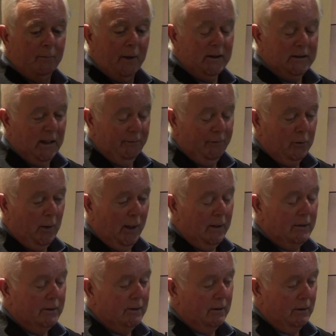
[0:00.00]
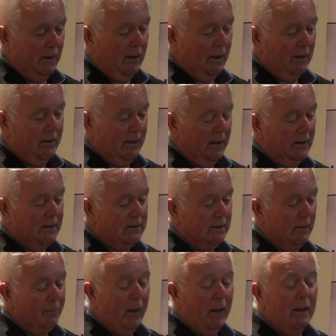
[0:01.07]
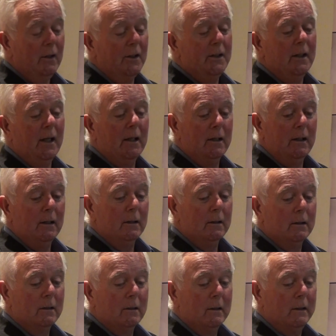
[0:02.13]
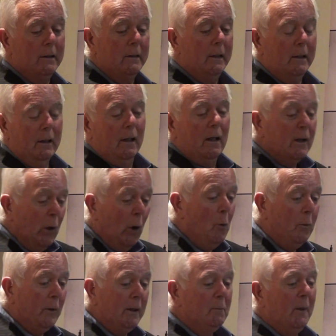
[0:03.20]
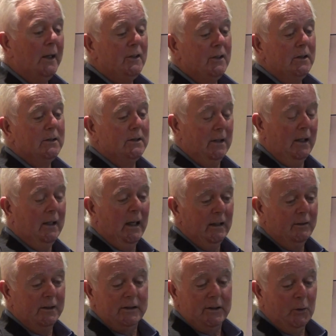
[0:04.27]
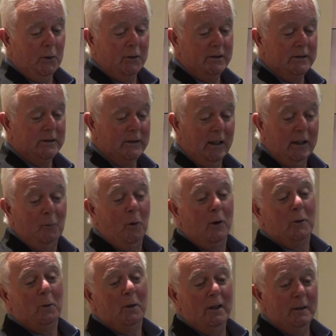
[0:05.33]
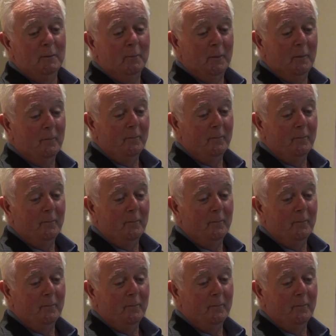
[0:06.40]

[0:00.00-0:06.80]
as David Grant thinks, in 1918, nobody mentions in any of the sources that he walked with a limp.